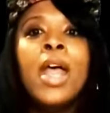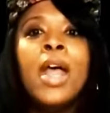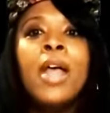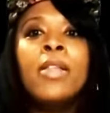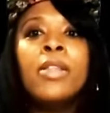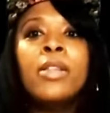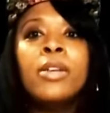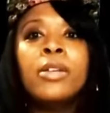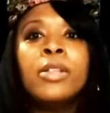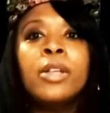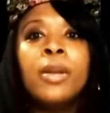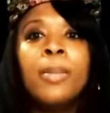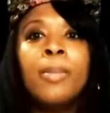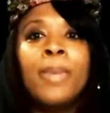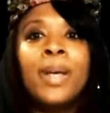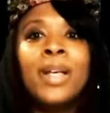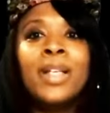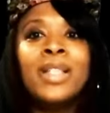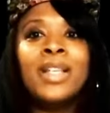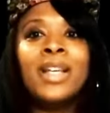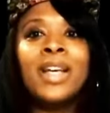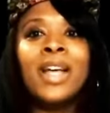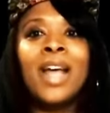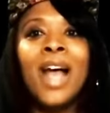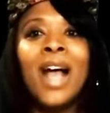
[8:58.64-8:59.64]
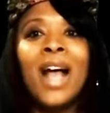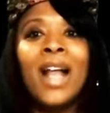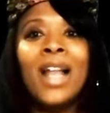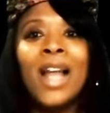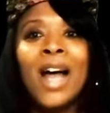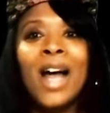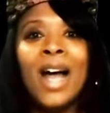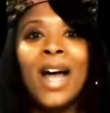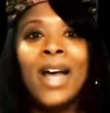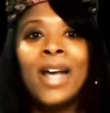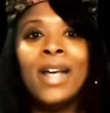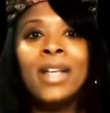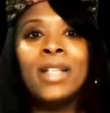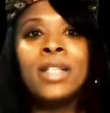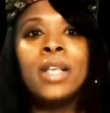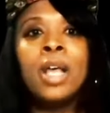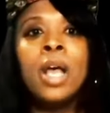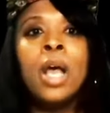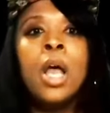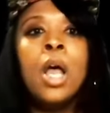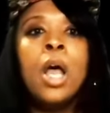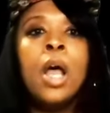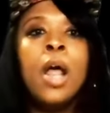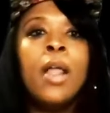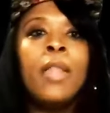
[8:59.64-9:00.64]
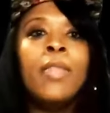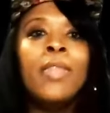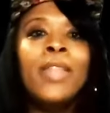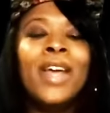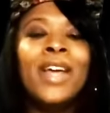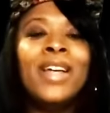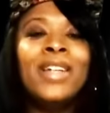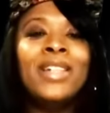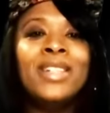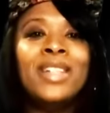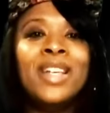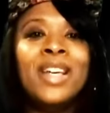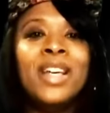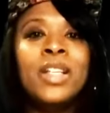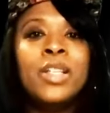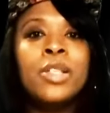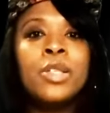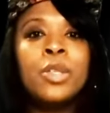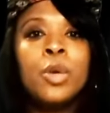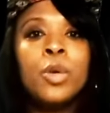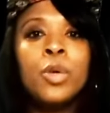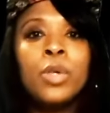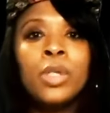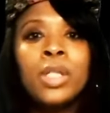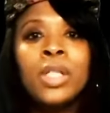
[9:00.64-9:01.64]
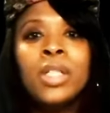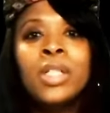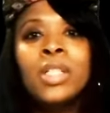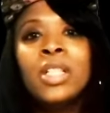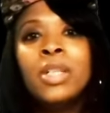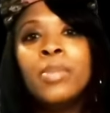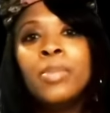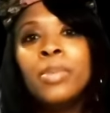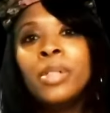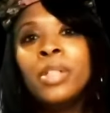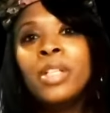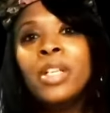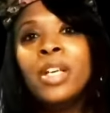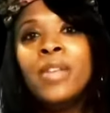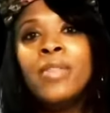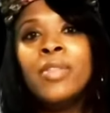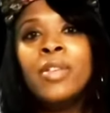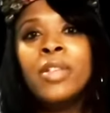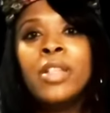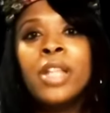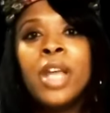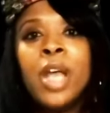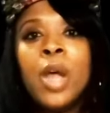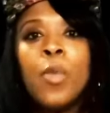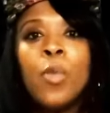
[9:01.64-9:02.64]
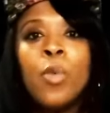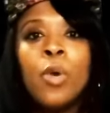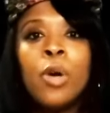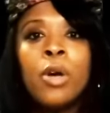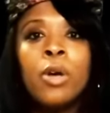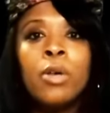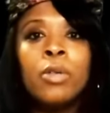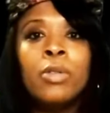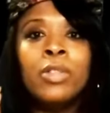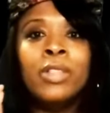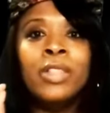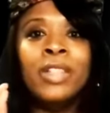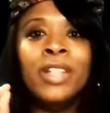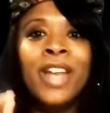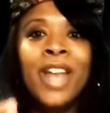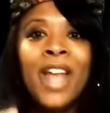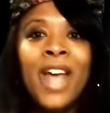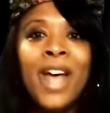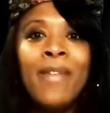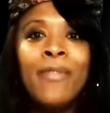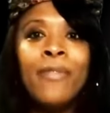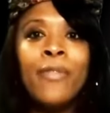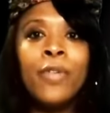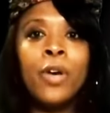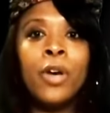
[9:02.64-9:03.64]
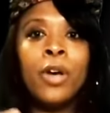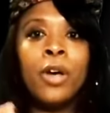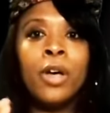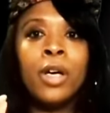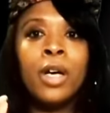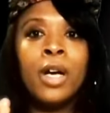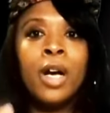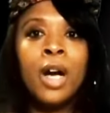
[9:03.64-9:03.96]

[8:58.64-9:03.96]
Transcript: and their domestic allies, they did so clearly believe that there will never